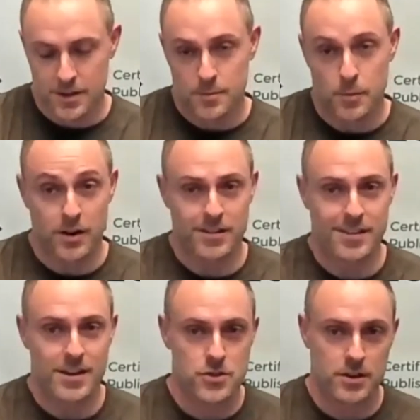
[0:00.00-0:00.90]

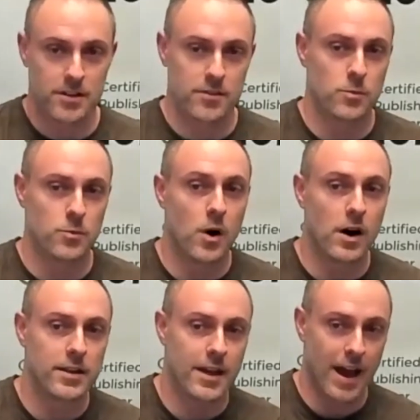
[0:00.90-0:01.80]
monetization is
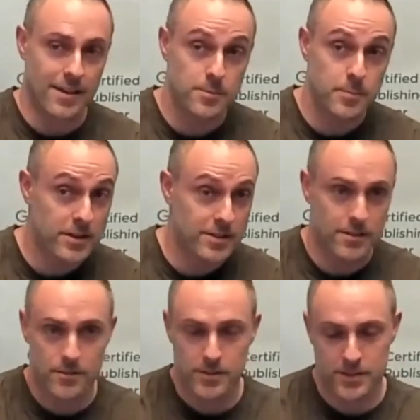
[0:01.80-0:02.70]
one aspect. It's
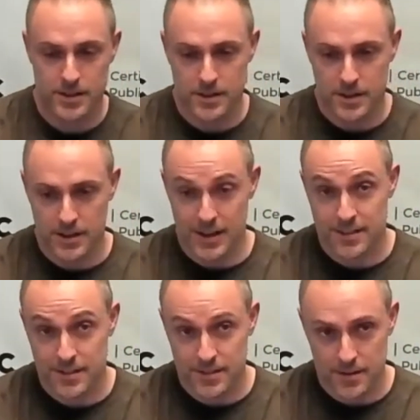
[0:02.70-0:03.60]
obviously a
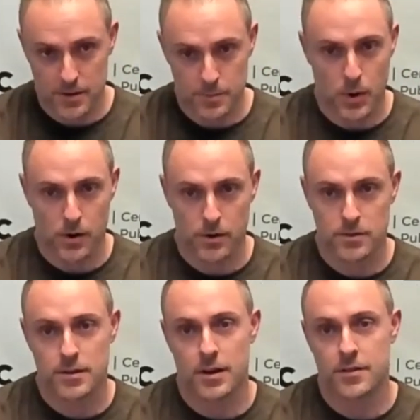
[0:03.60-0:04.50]
necessary
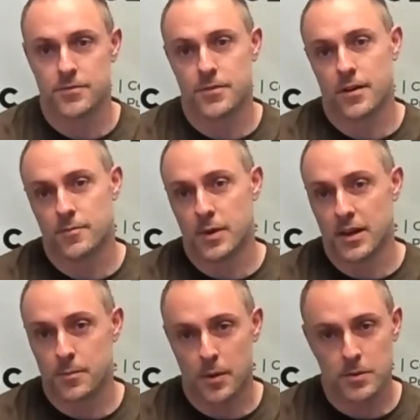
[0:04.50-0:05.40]
part of being
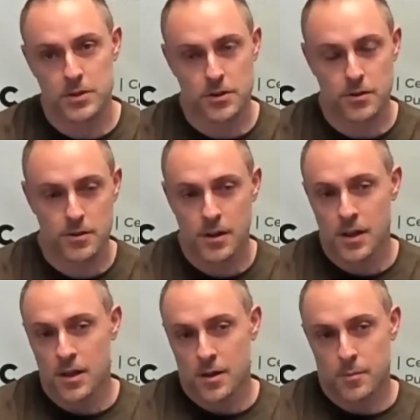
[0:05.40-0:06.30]
a publisher,
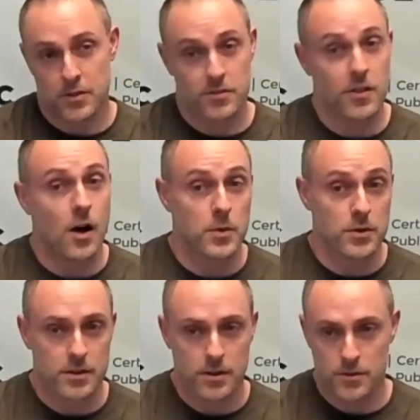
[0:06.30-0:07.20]
but there's a lot more
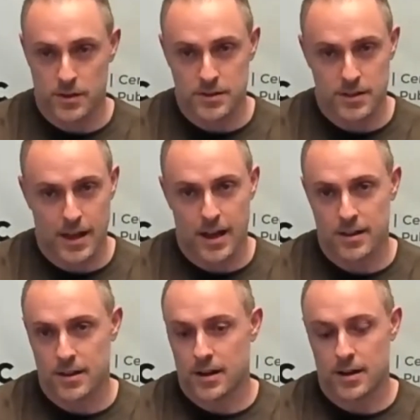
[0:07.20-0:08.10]
that goes into that.
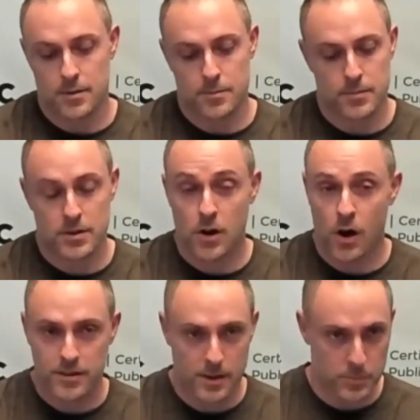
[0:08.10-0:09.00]

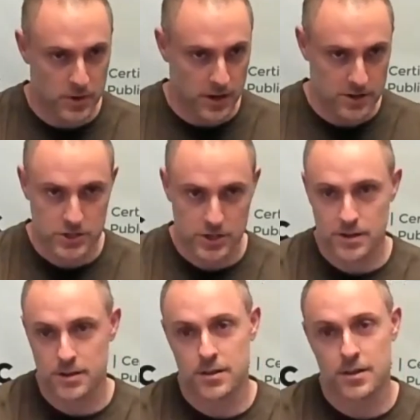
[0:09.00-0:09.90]
Content
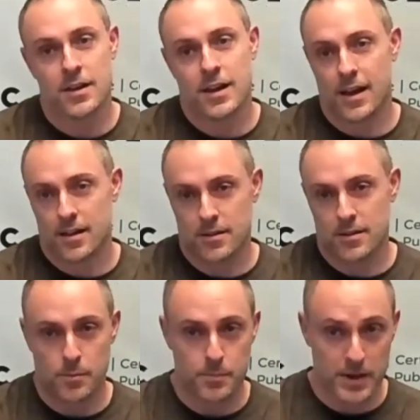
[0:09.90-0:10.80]
production, and
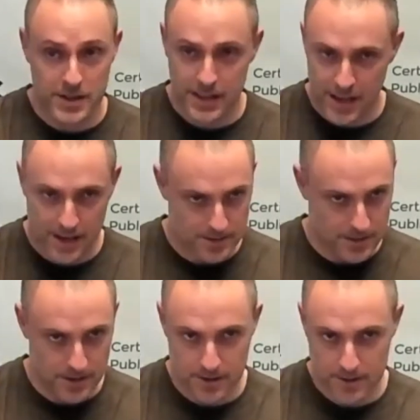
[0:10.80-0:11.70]
big data
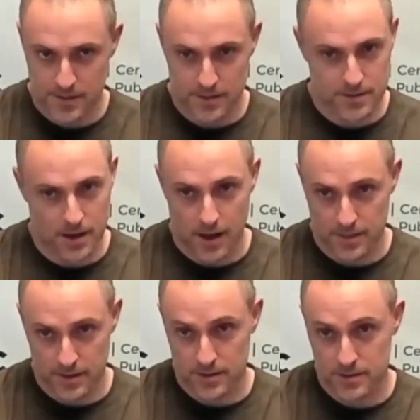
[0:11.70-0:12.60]
analytics is, I
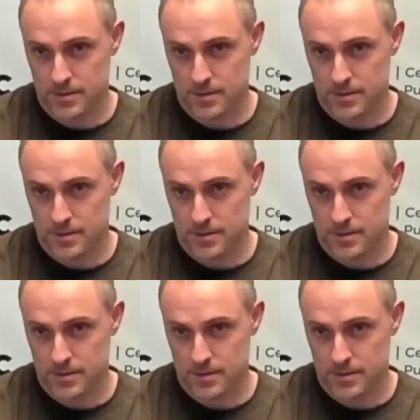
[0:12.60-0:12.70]
think,